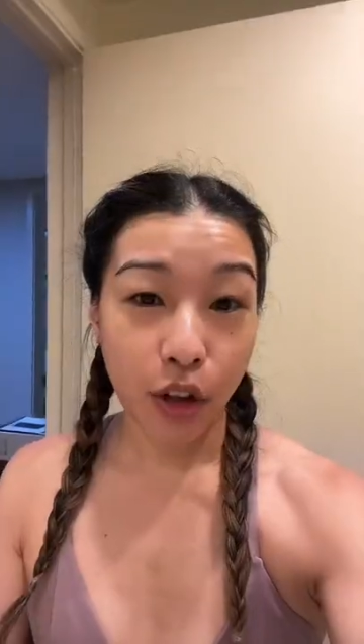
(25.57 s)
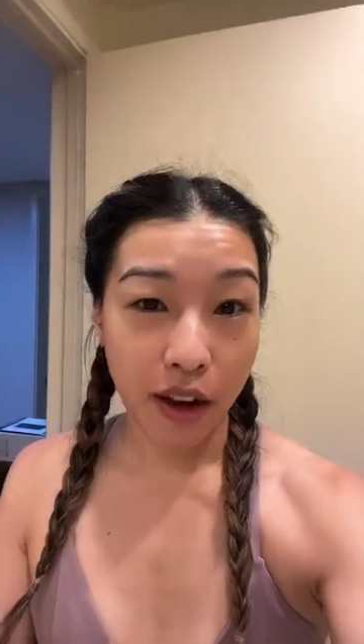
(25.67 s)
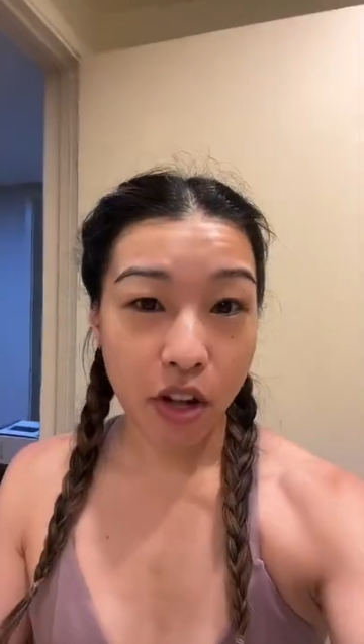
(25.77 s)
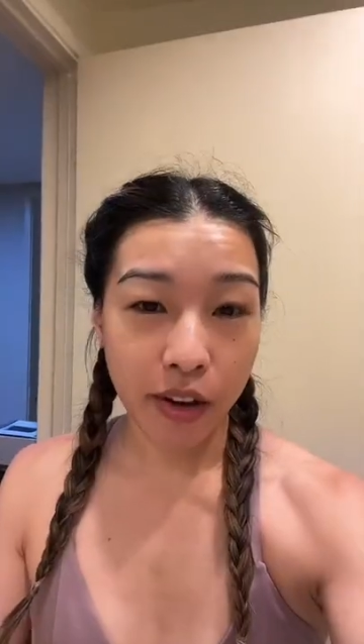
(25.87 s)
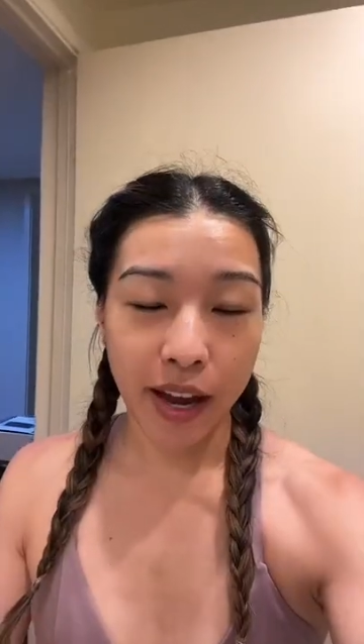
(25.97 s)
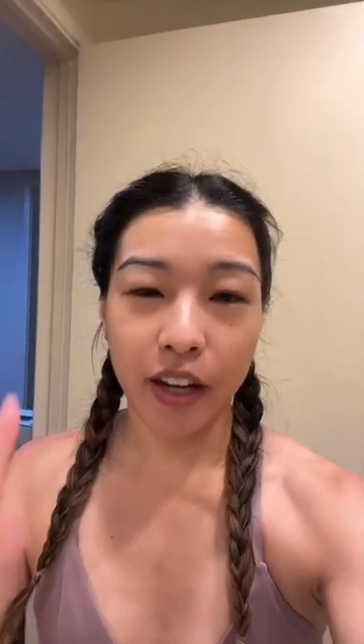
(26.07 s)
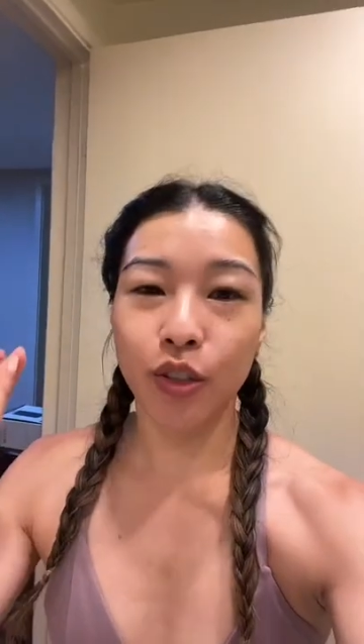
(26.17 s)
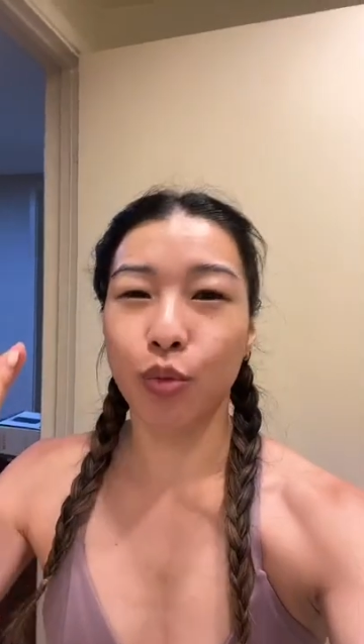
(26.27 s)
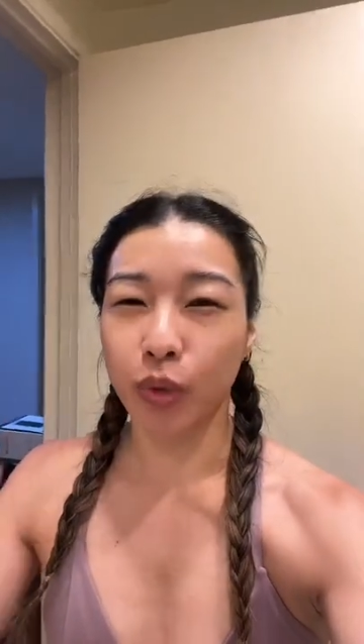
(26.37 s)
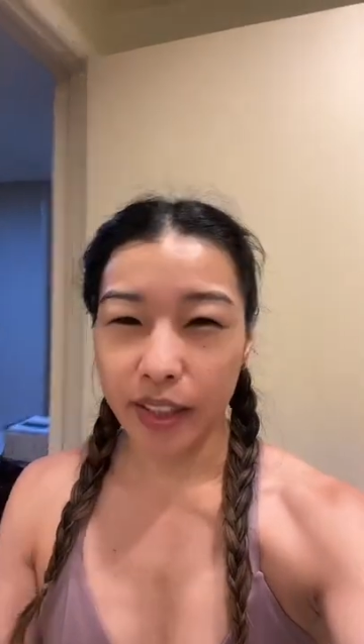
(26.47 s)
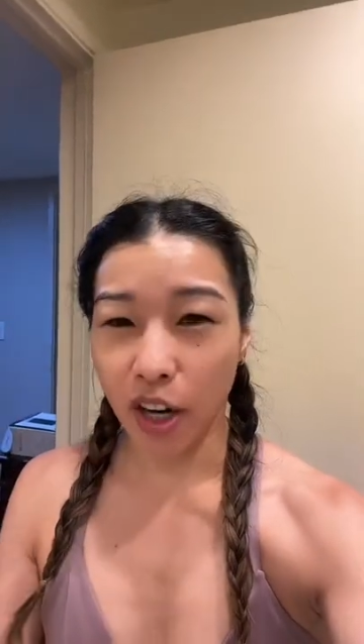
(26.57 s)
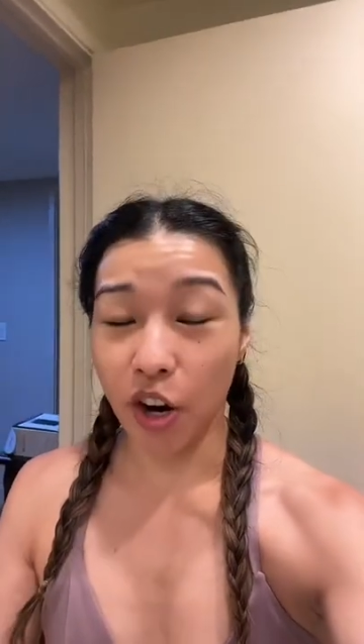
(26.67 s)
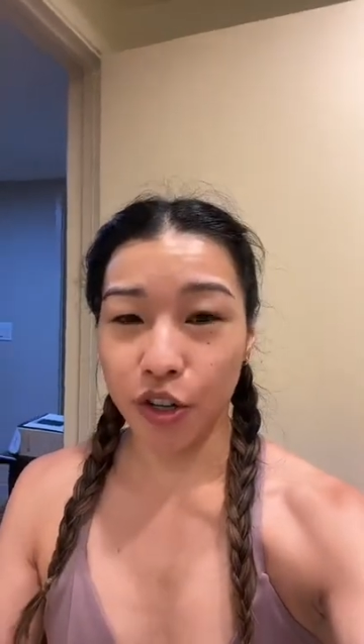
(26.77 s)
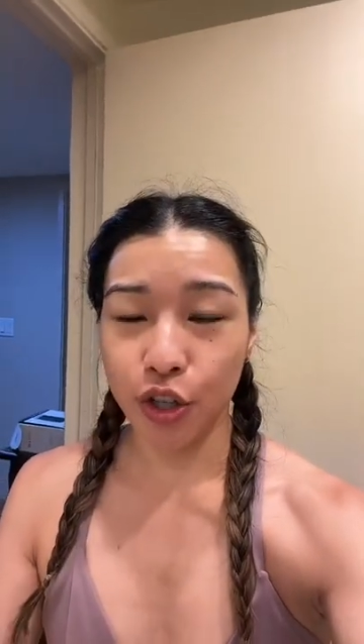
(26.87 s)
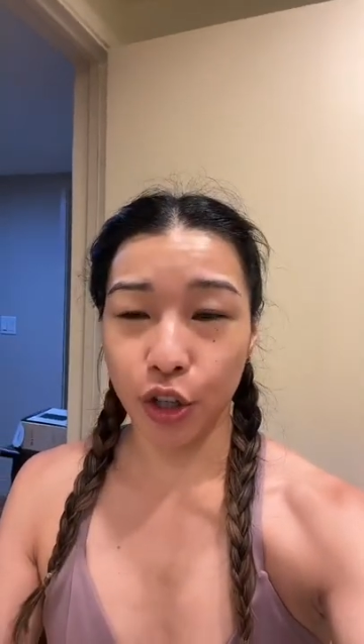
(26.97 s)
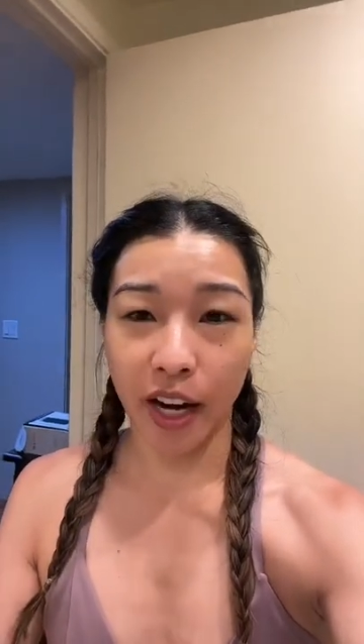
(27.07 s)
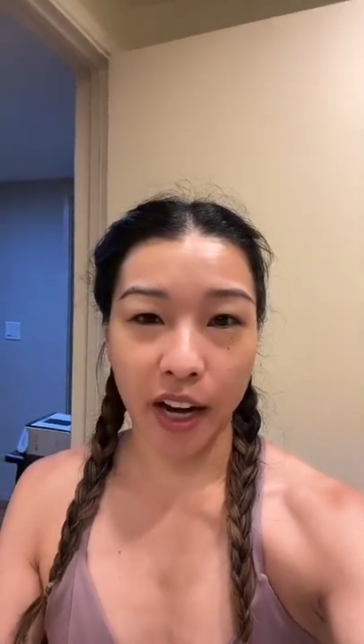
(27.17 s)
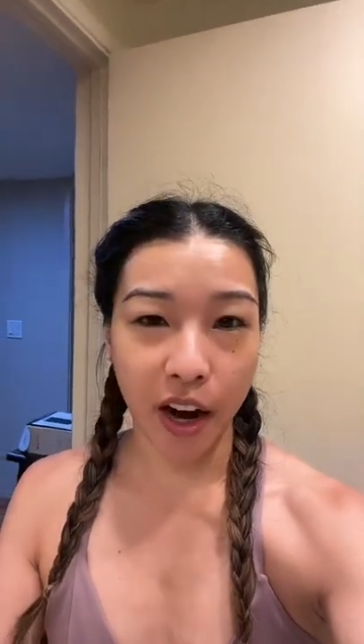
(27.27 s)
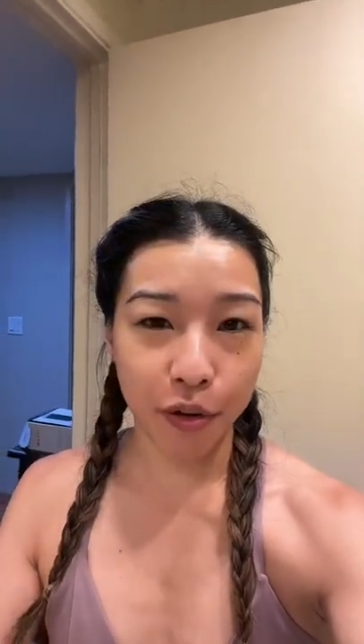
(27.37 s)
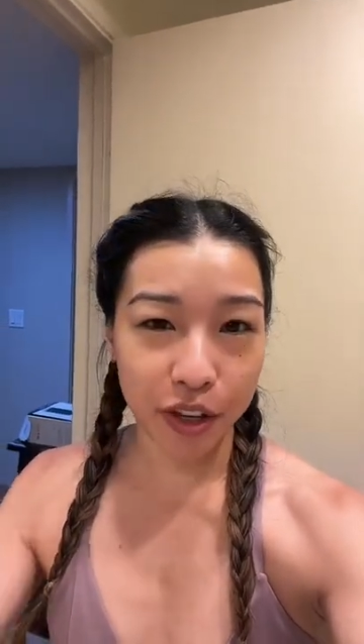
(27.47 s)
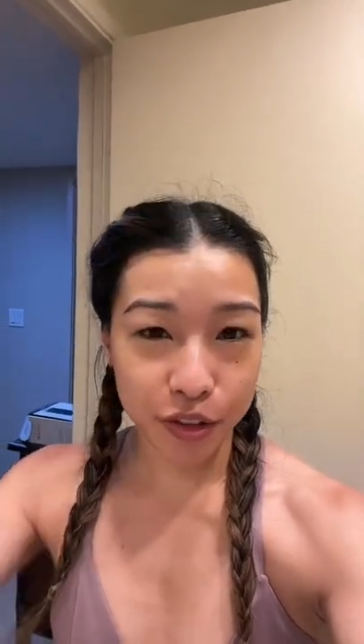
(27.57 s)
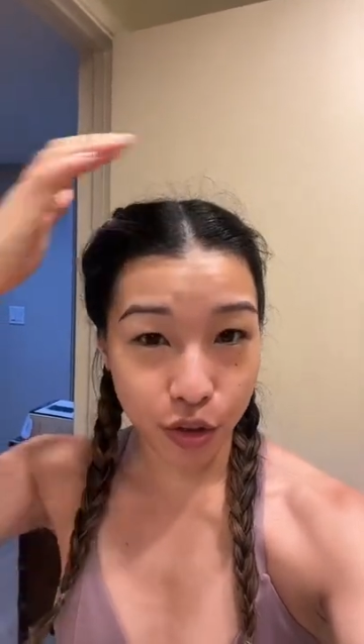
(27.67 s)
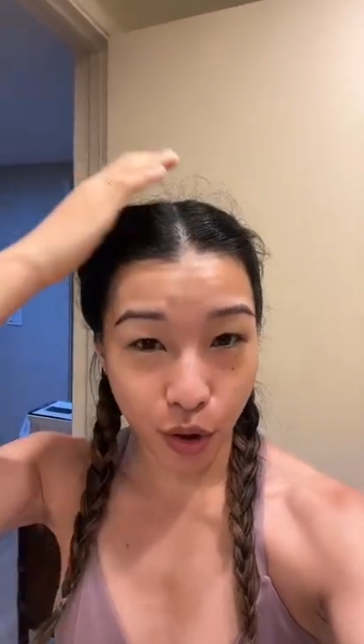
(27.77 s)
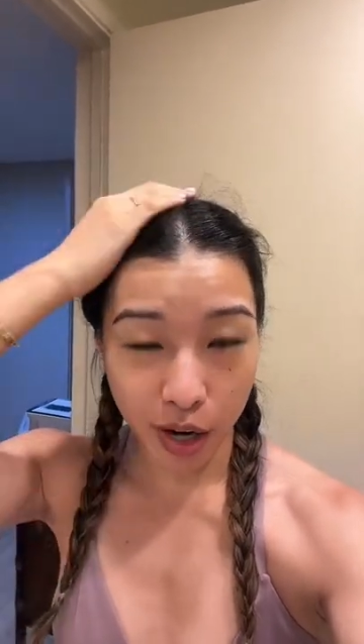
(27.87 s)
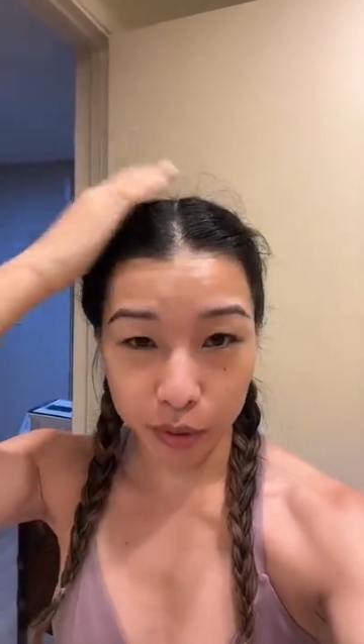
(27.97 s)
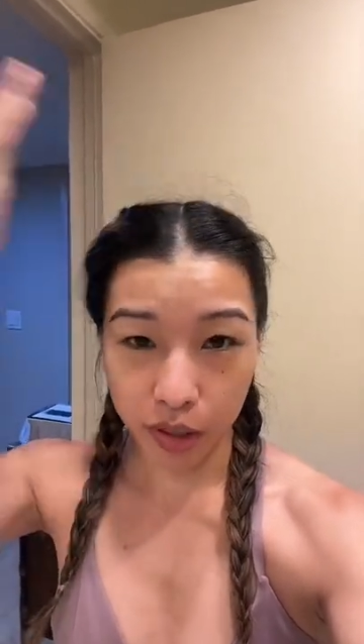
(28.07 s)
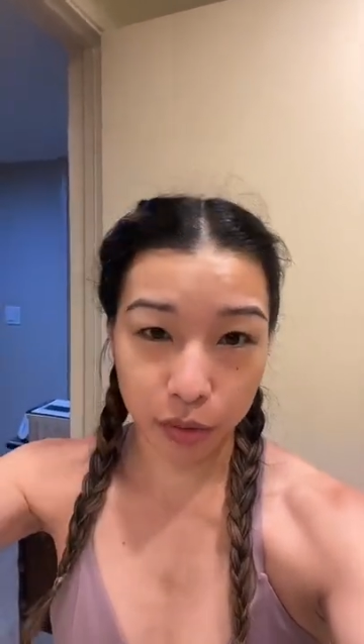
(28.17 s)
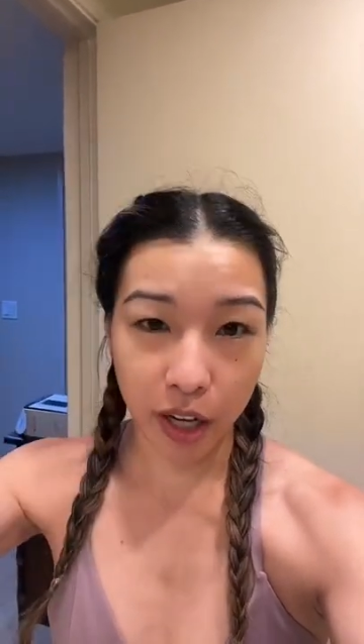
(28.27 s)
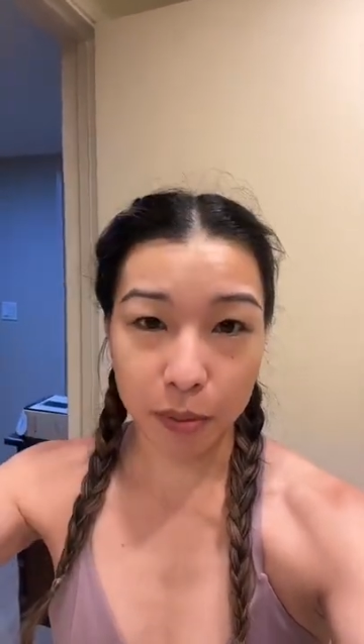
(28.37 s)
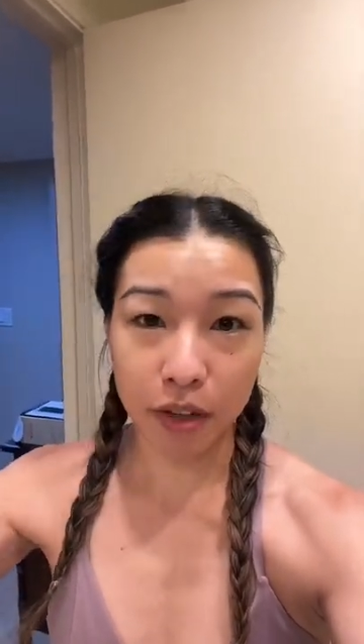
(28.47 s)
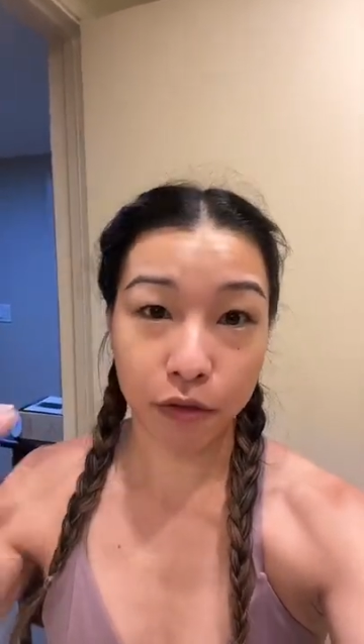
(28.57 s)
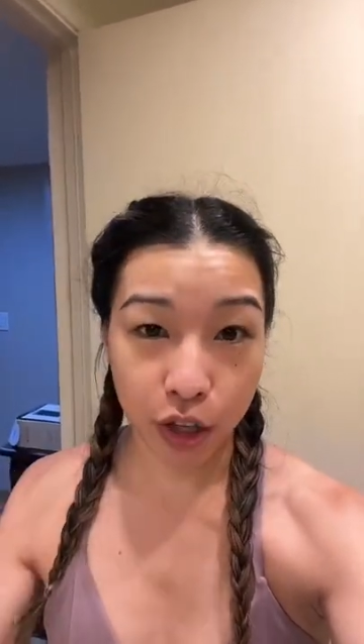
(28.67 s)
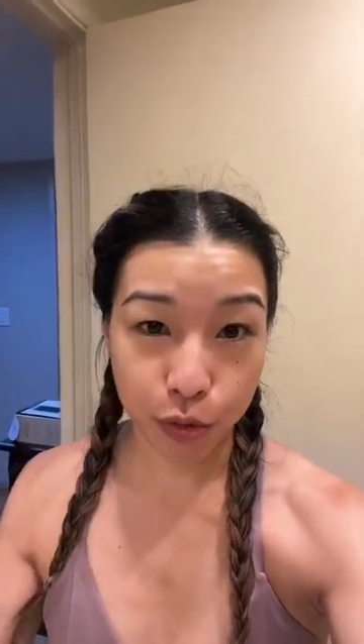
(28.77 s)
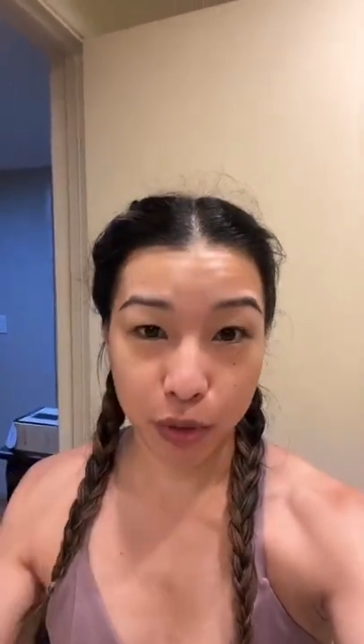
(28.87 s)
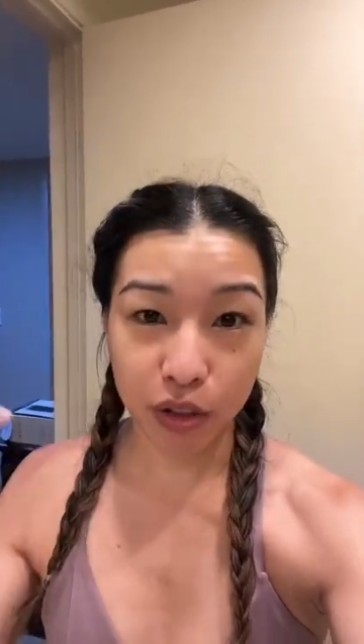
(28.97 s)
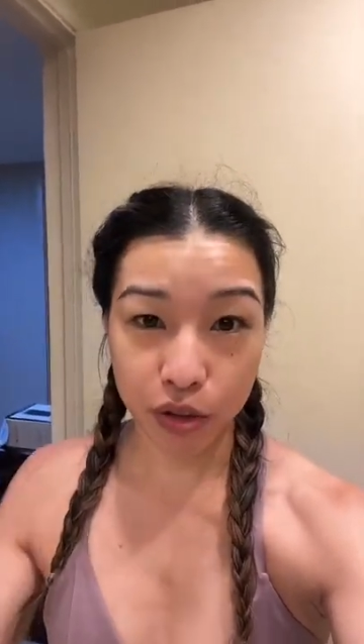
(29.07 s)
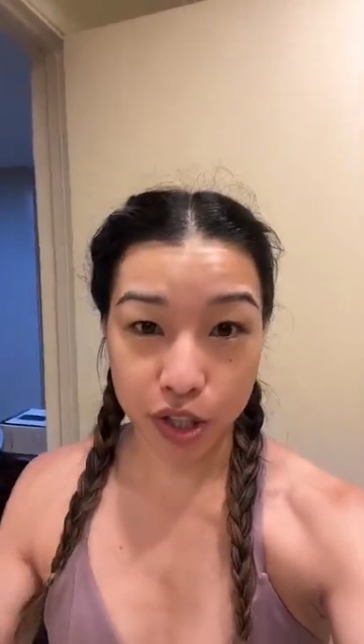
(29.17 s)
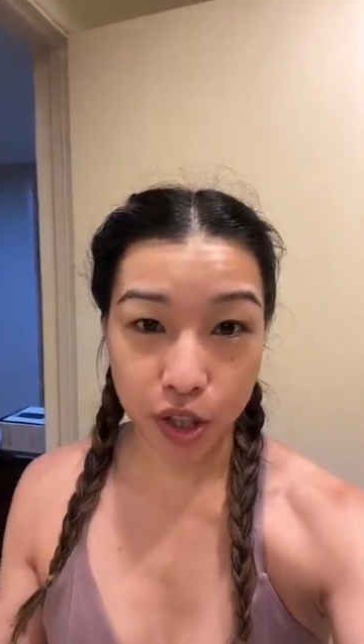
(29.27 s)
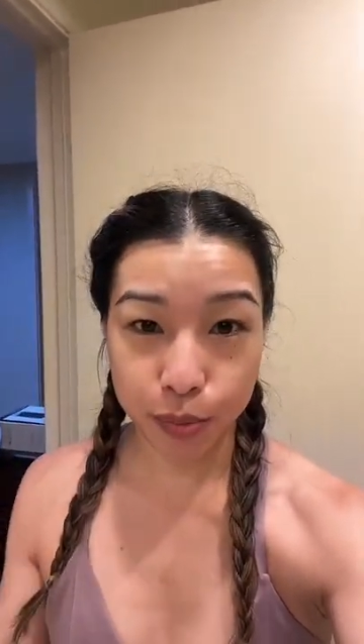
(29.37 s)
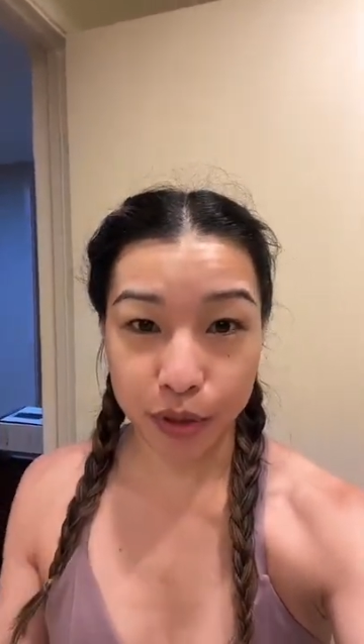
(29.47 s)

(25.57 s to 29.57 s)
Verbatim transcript: you have long hair, it's really hard to do your hair out there, so I really recommend French braids or Dutch